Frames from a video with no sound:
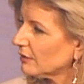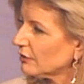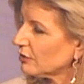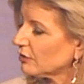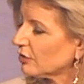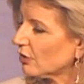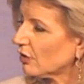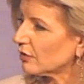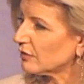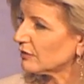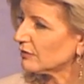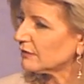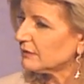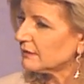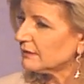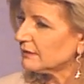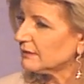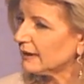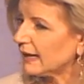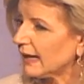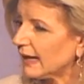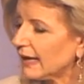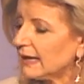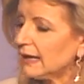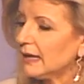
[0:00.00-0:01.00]
Your
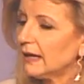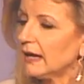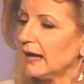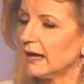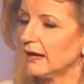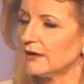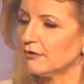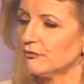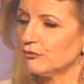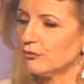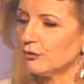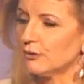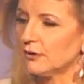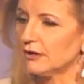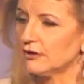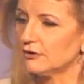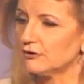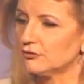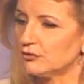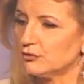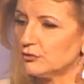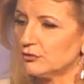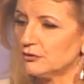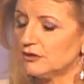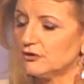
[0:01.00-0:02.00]
day life will
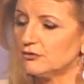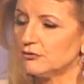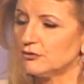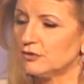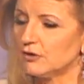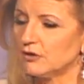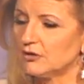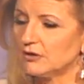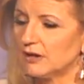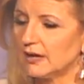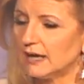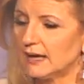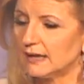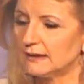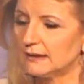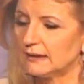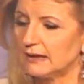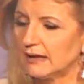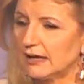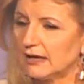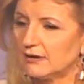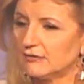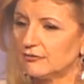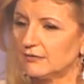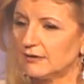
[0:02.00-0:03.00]
intrude into your night
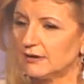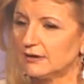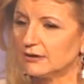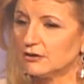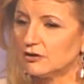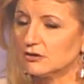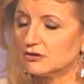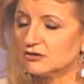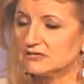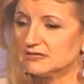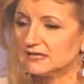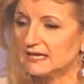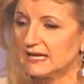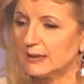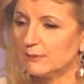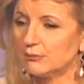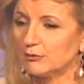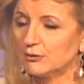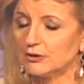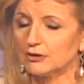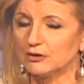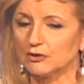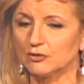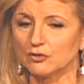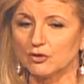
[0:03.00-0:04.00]
life, and your sleep
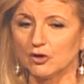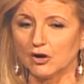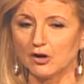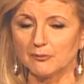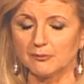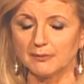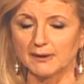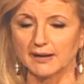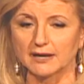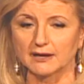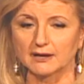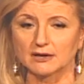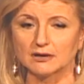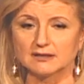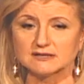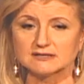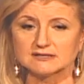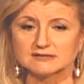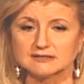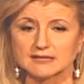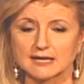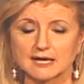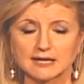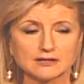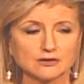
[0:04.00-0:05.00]
when you go back
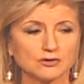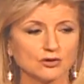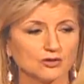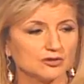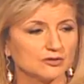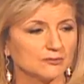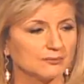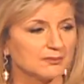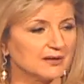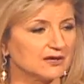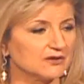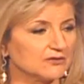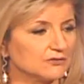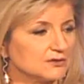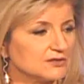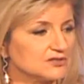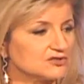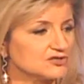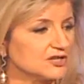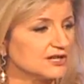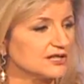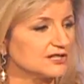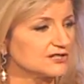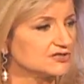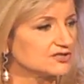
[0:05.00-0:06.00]
is not going to be as
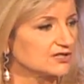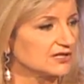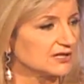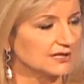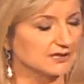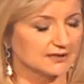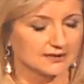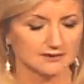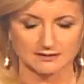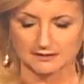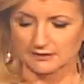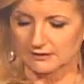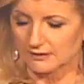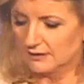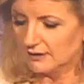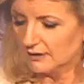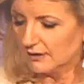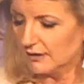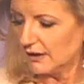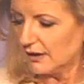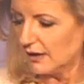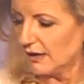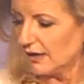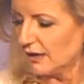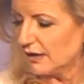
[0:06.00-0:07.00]
recharging.
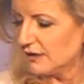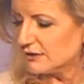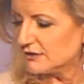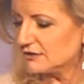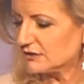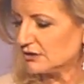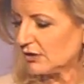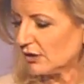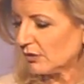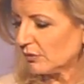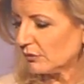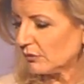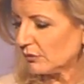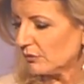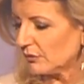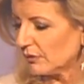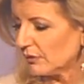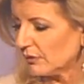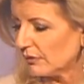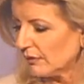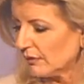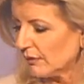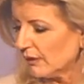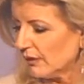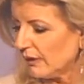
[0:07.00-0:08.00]
So,
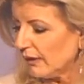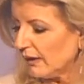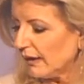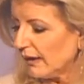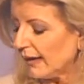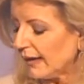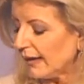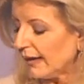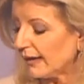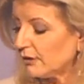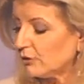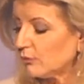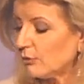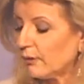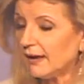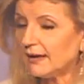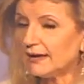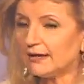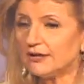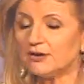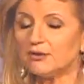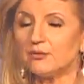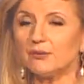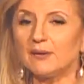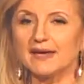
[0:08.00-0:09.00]
and when
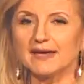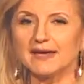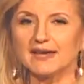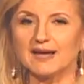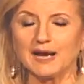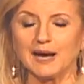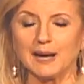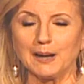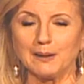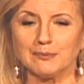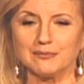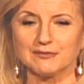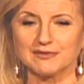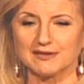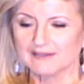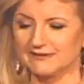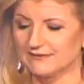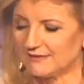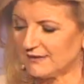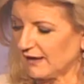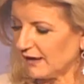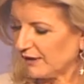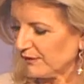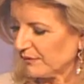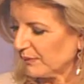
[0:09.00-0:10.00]
you wake up, that's
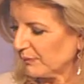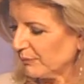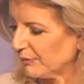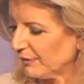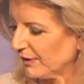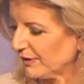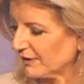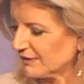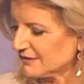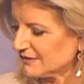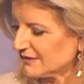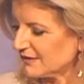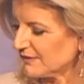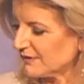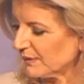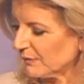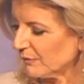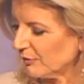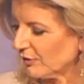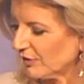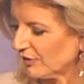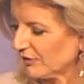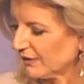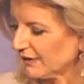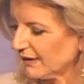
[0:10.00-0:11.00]
the other part, in the
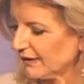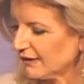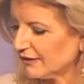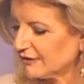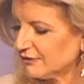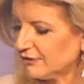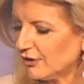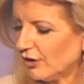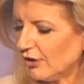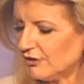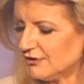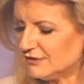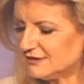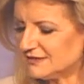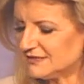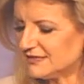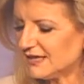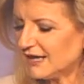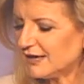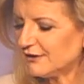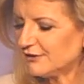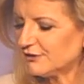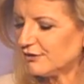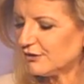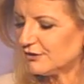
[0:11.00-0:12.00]
morning, don't
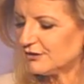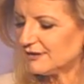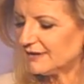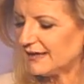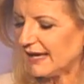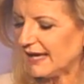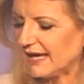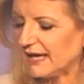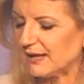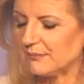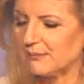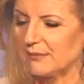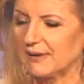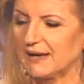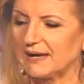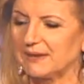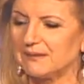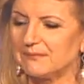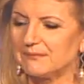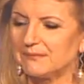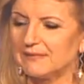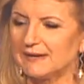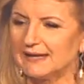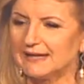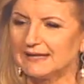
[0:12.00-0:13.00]
start your day by
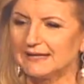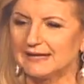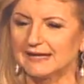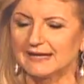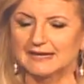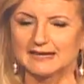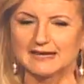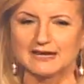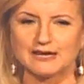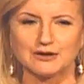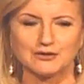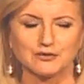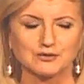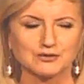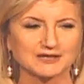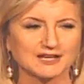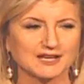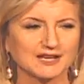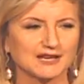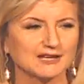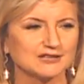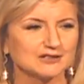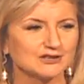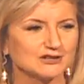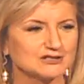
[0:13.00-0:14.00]
immediately
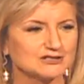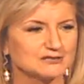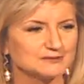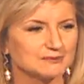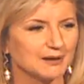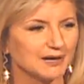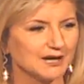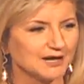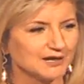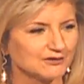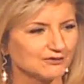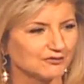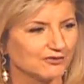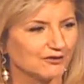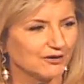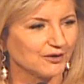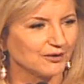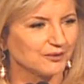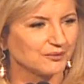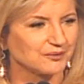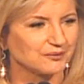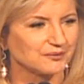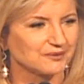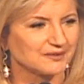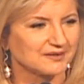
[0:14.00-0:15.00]
looking at your
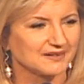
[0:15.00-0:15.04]
smartphone.